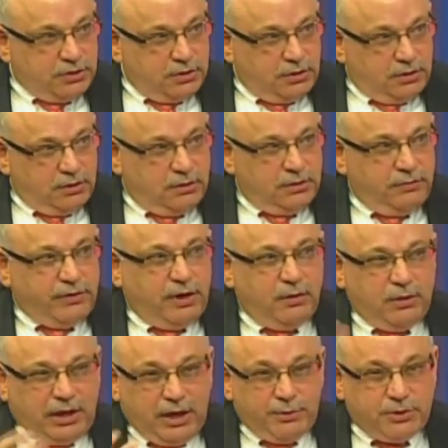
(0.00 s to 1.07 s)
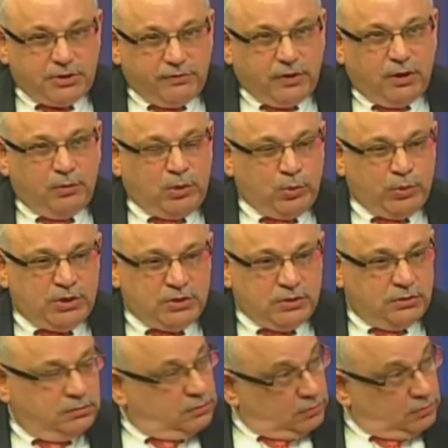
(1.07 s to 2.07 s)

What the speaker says: Their language development was